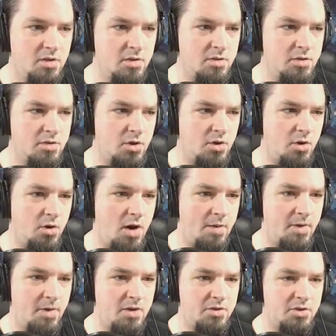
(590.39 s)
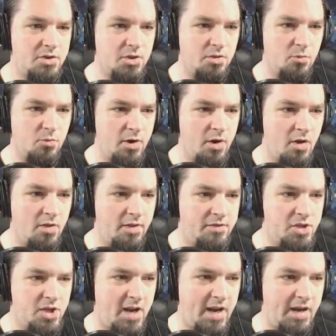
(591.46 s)
So I'm not certain what all they've
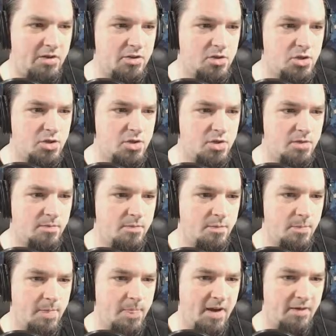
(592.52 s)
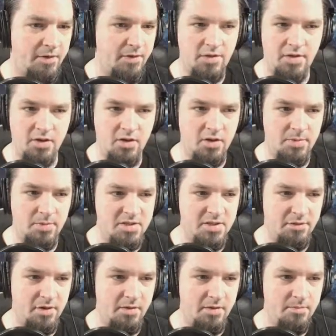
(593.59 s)
changed. Everything could be
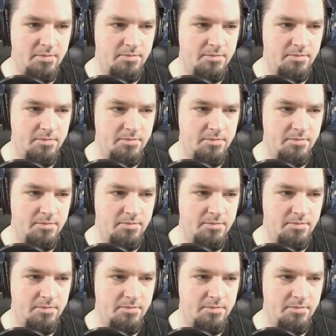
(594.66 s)
different.